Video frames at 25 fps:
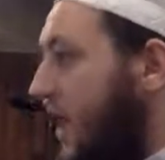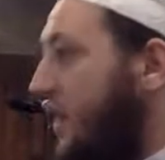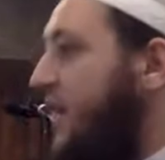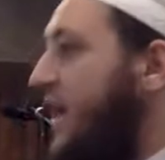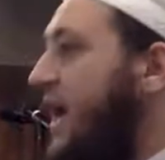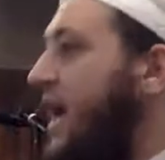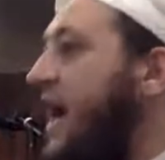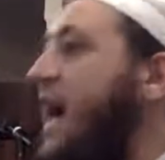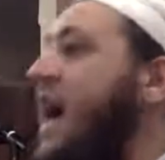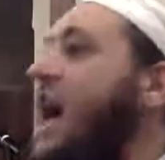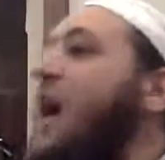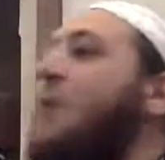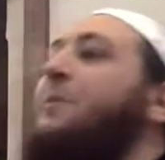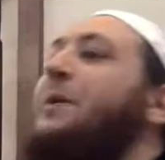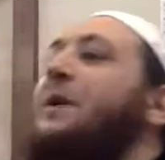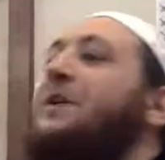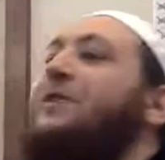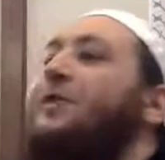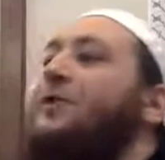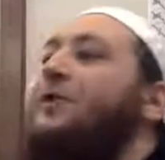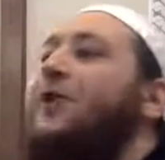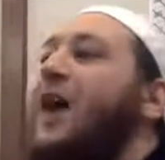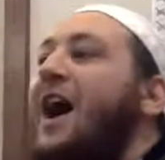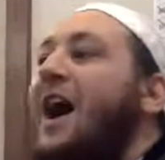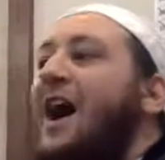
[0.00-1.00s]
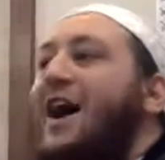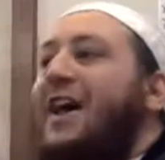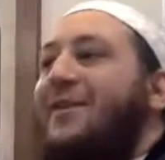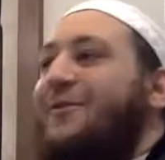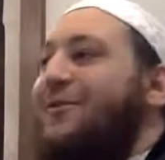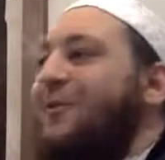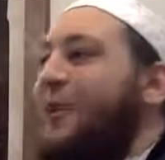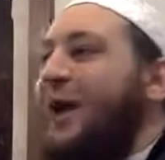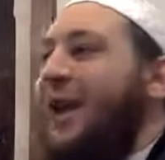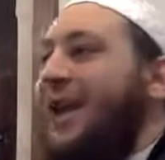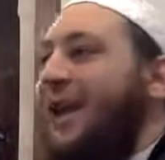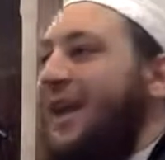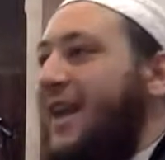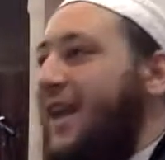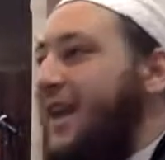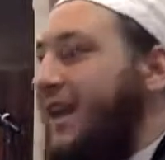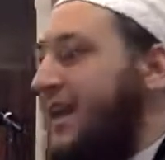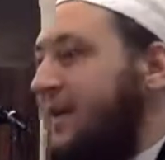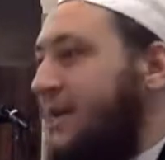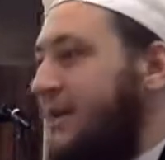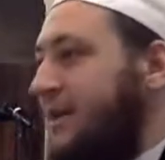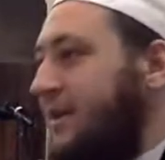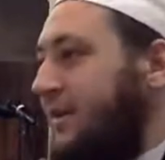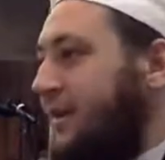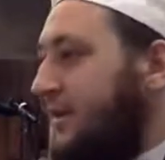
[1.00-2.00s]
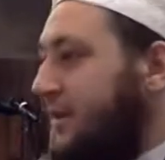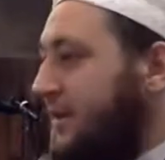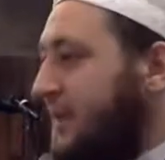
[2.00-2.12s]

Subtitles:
And they are happy to die for Allah.